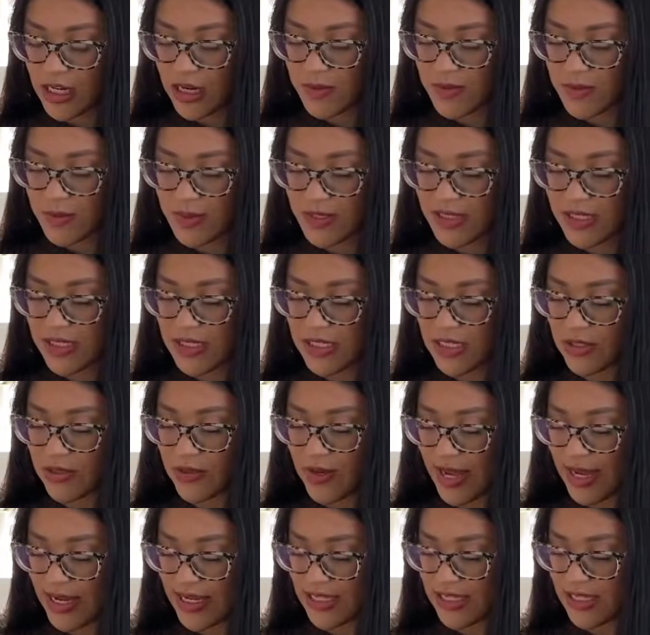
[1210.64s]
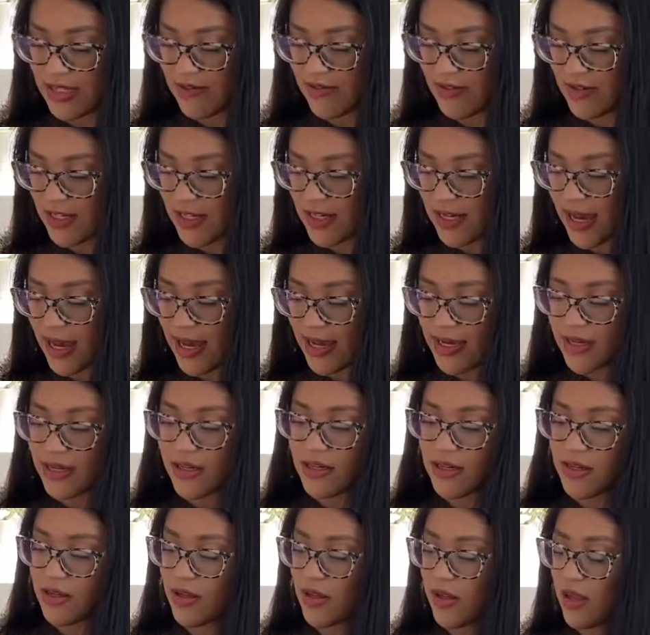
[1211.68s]
with this little activity guide,
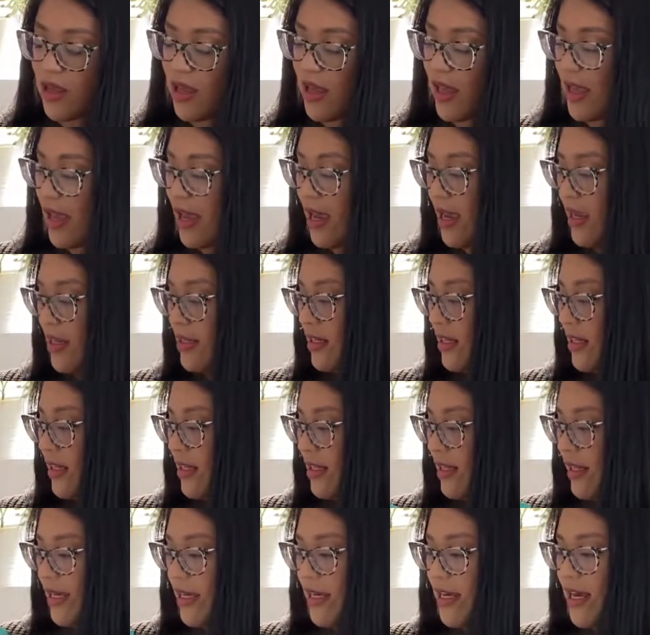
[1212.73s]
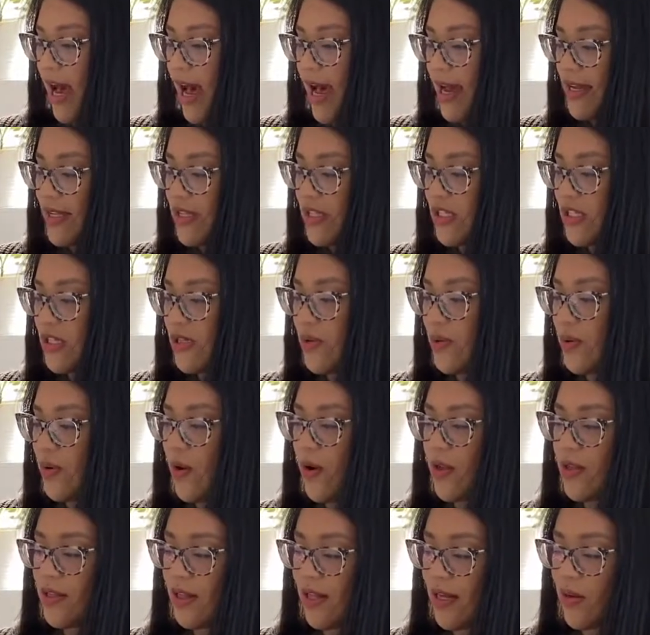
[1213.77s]
and it like guides you
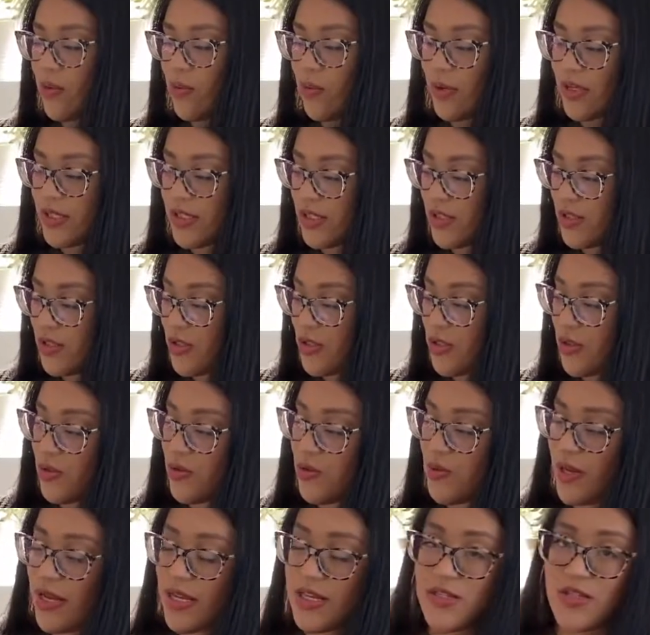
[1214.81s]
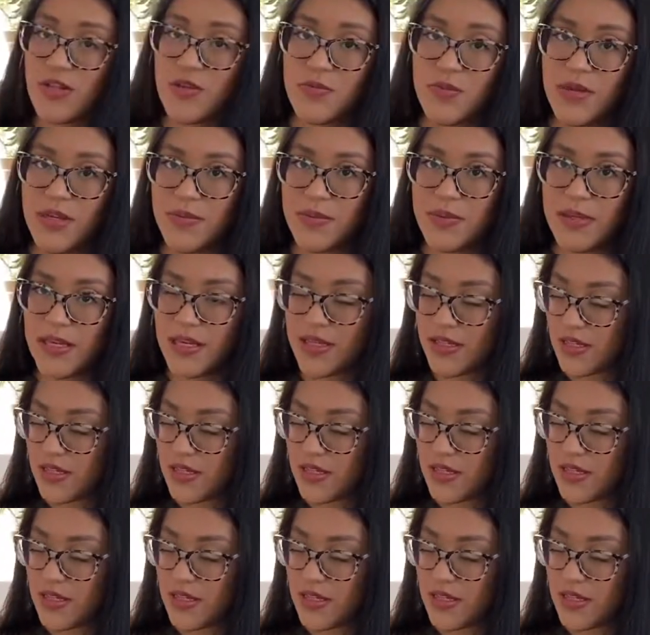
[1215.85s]
on like what to do as your baby gets